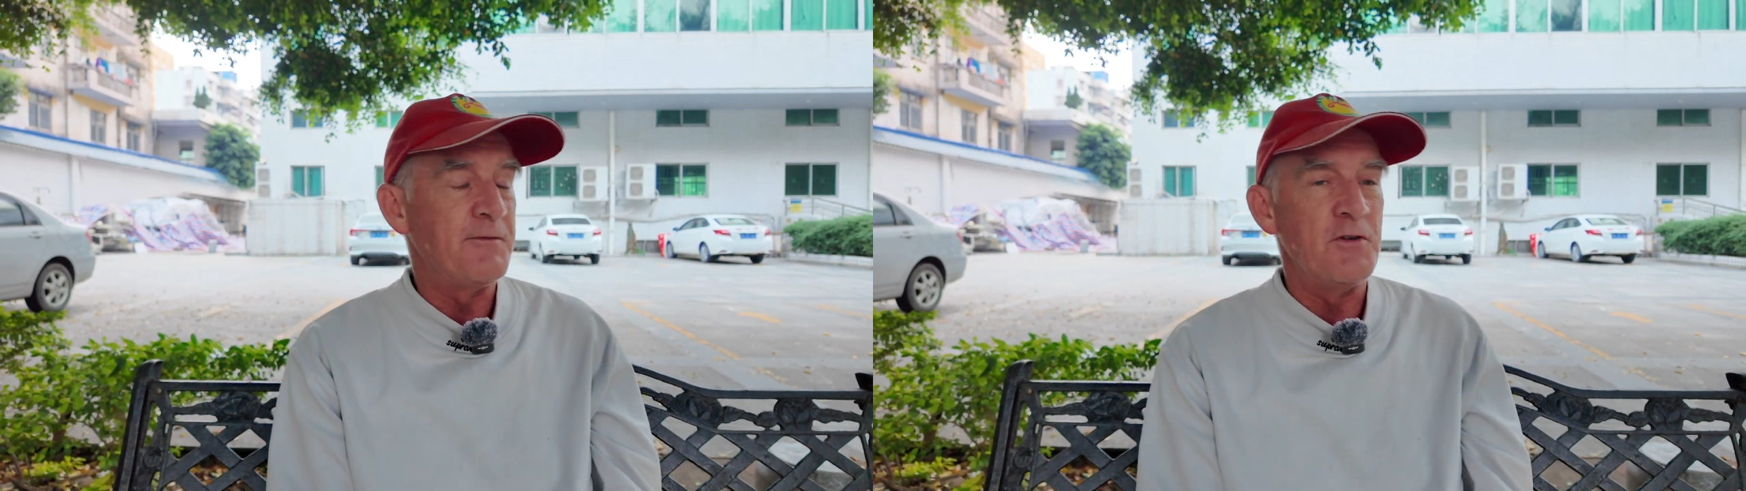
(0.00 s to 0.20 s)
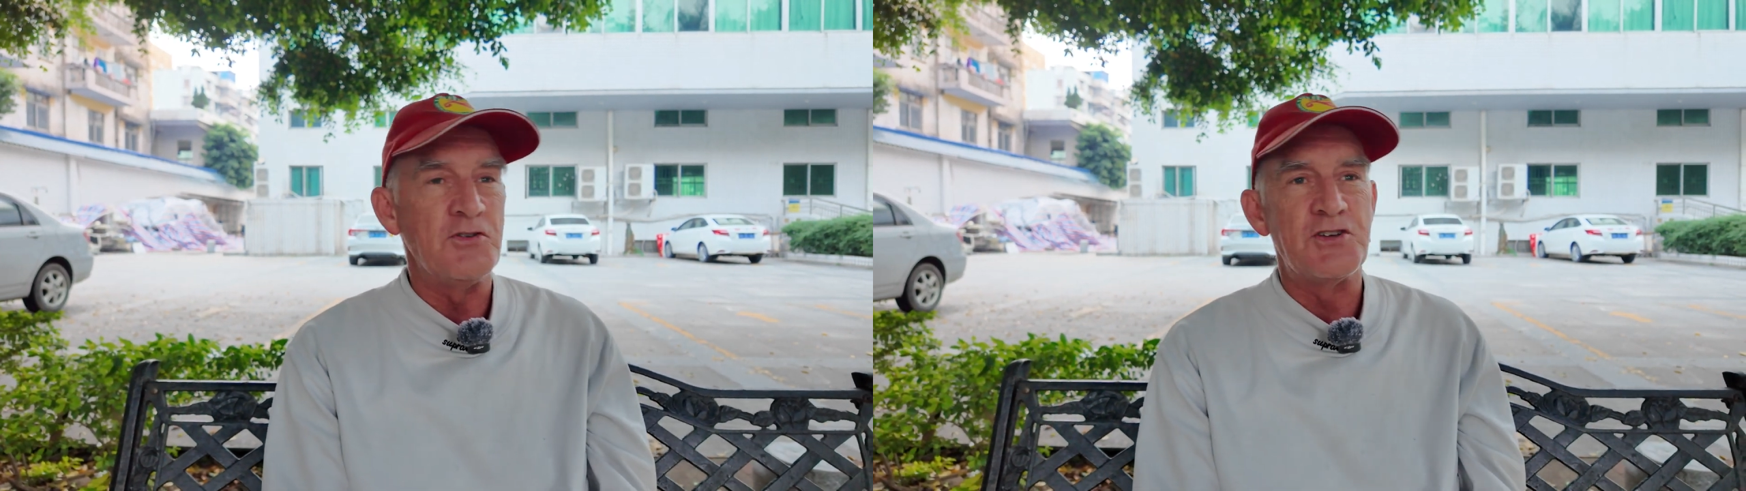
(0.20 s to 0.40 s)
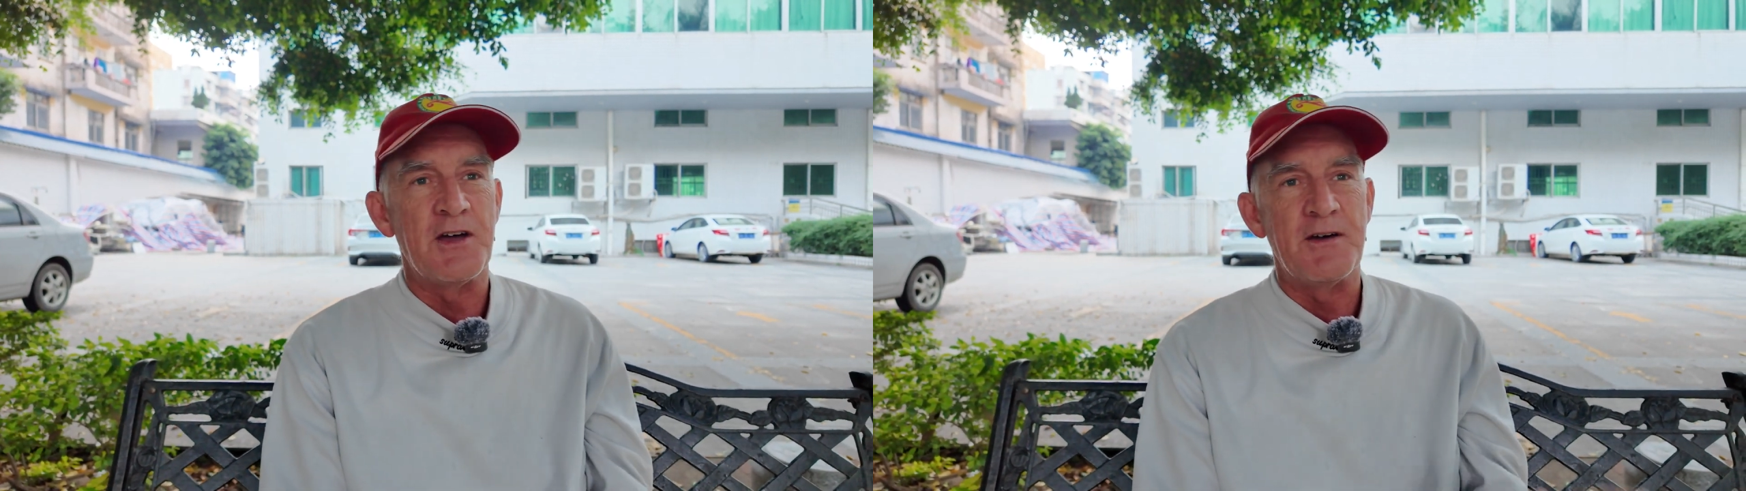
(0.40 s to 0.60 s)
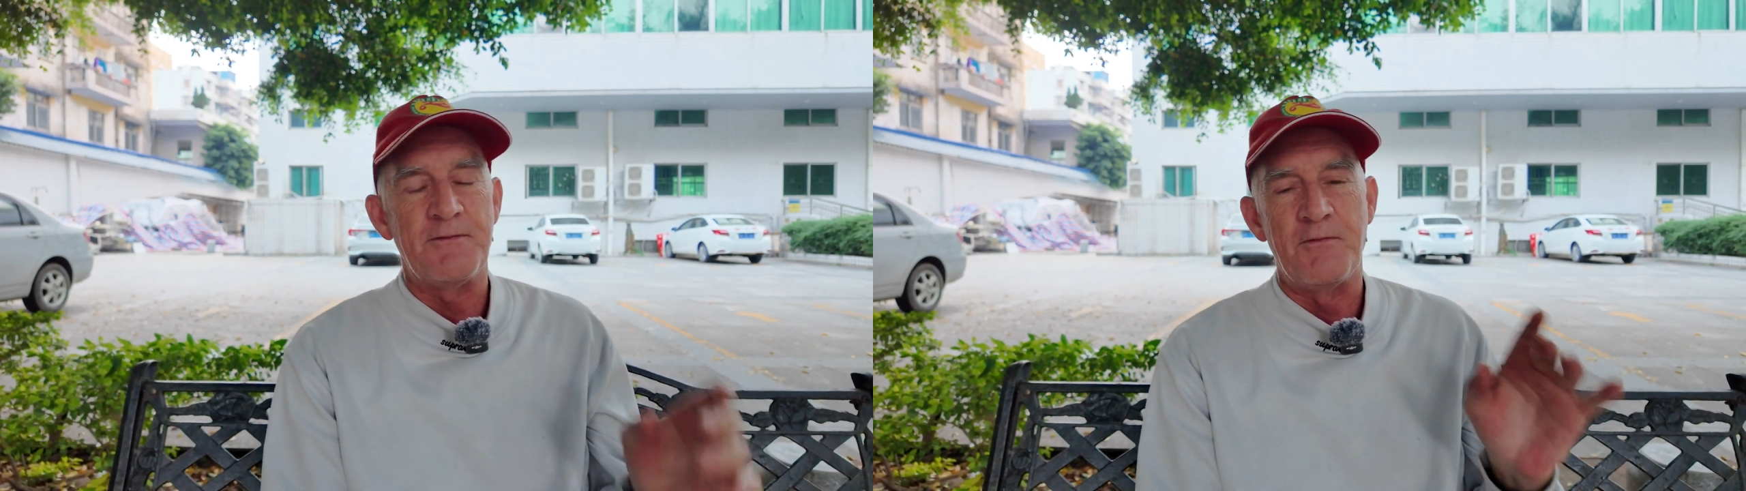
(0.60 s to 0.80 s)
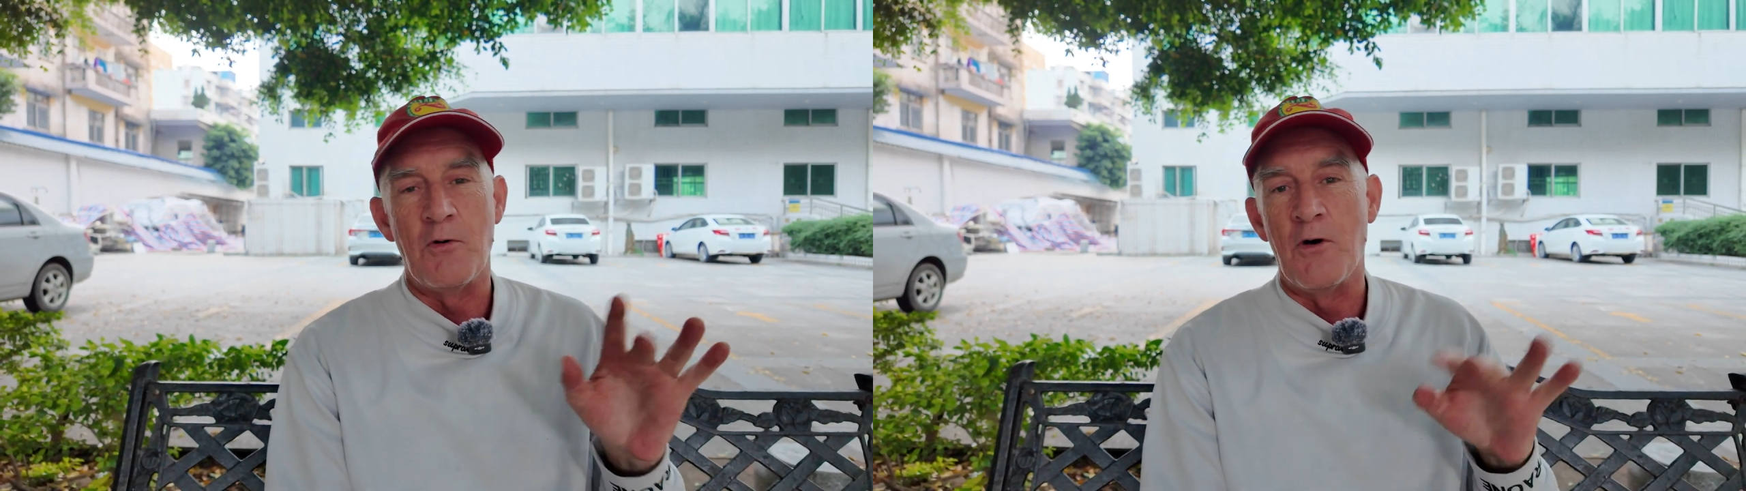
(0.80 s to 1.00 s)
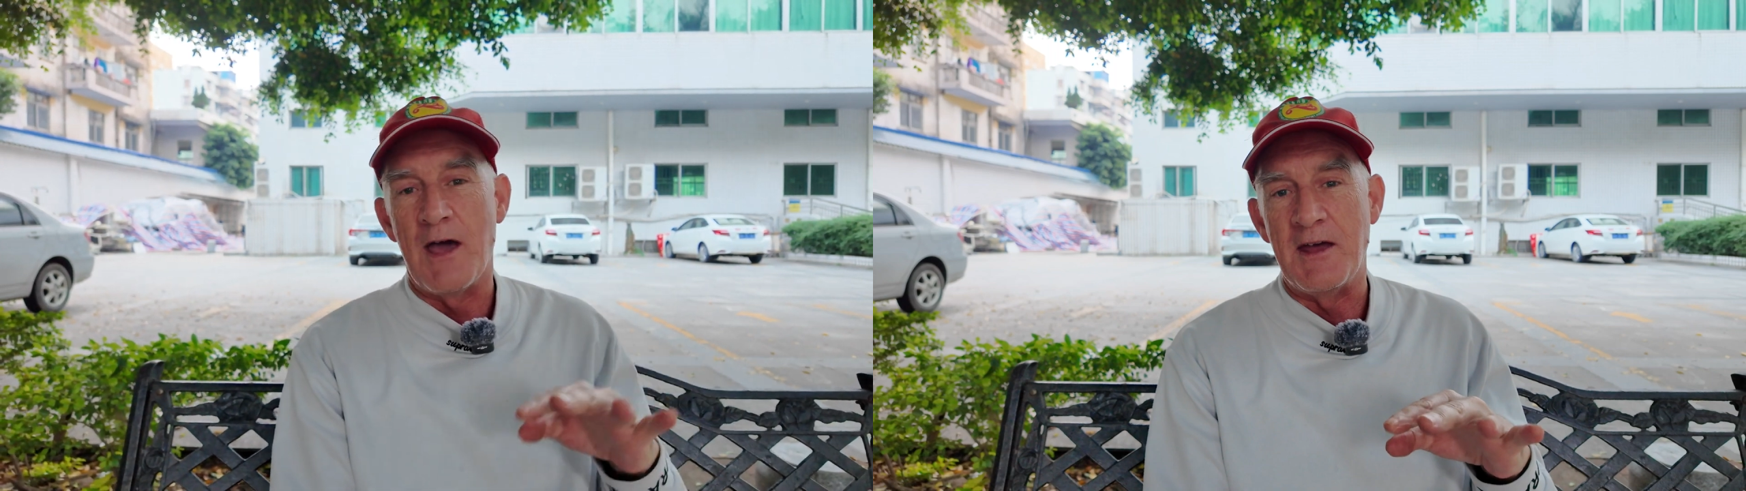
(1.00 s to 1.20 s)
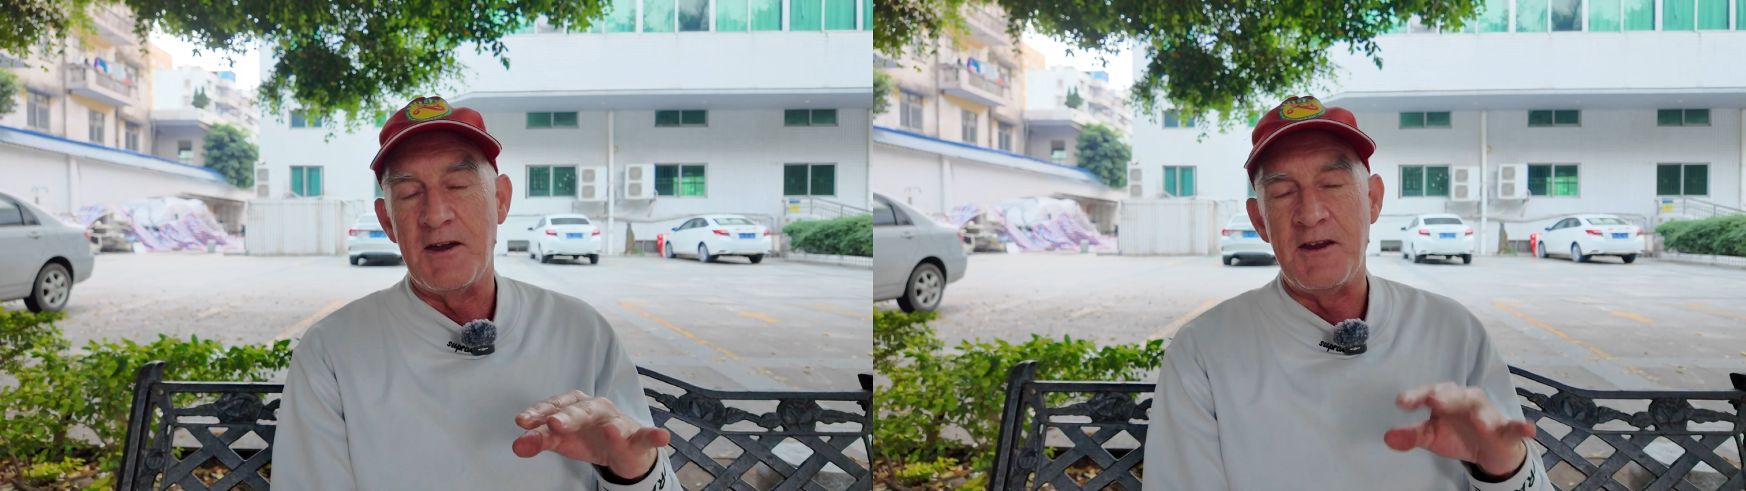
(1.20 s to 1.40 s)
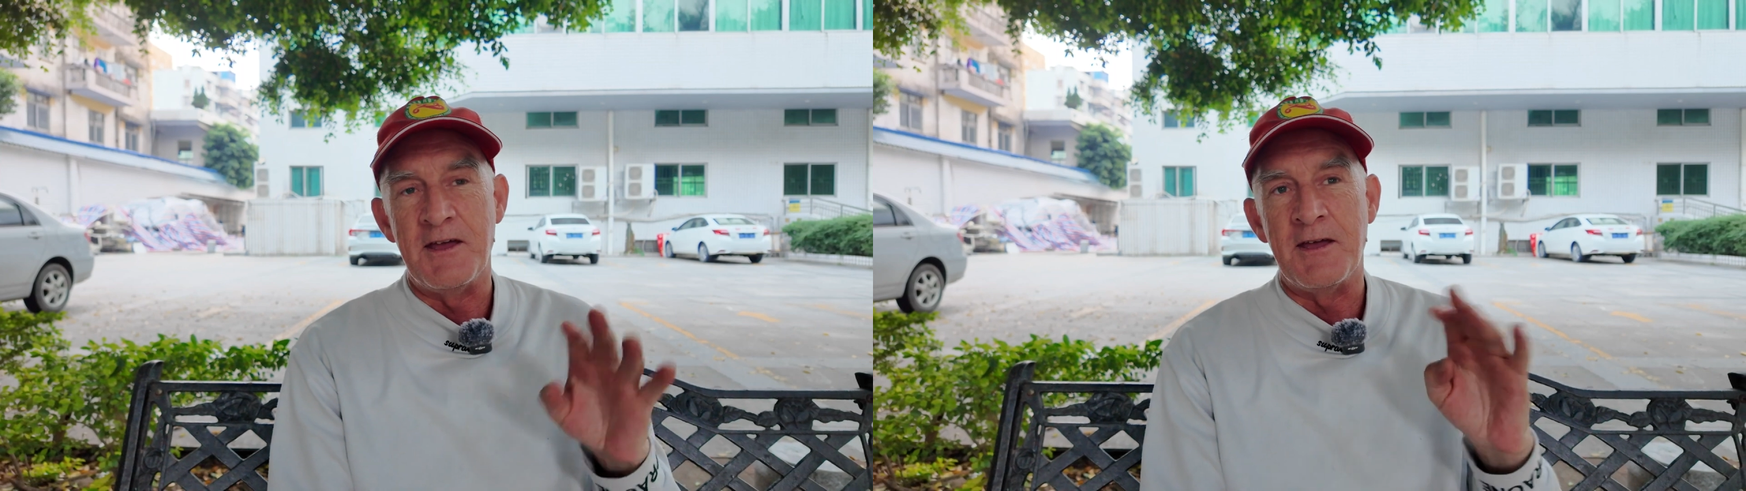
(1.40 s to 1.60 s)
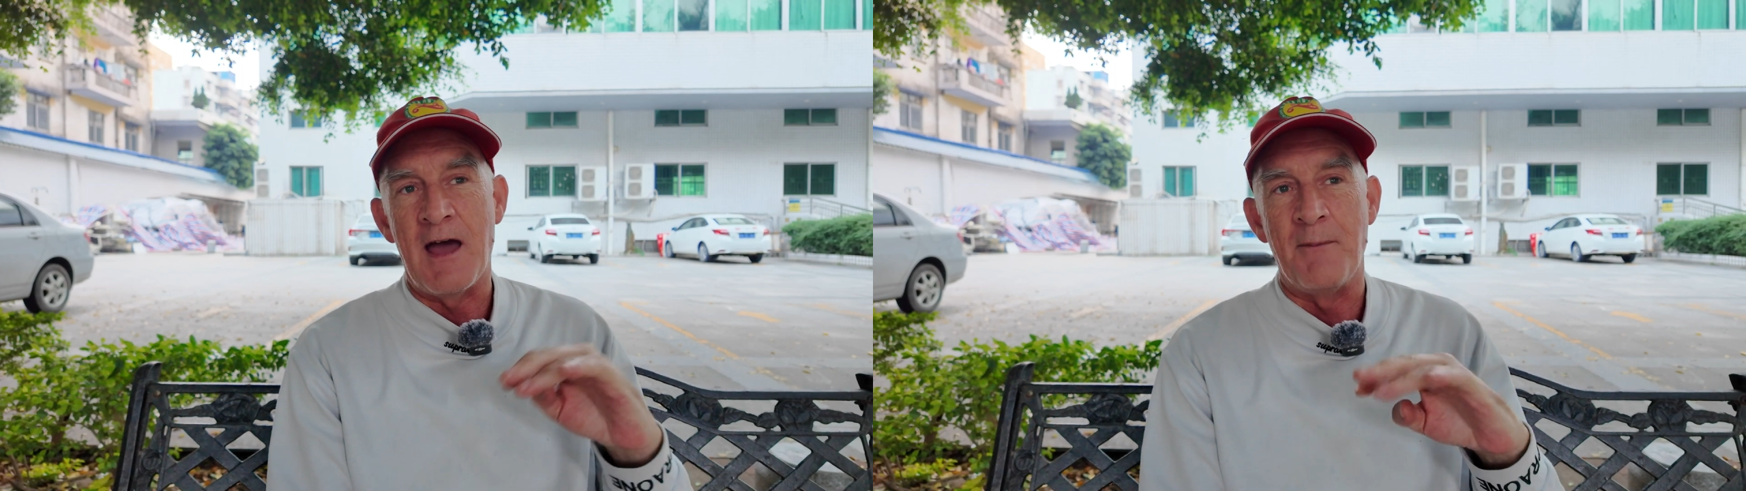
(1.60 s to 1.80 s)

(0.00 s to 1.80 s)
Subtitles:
future for editing,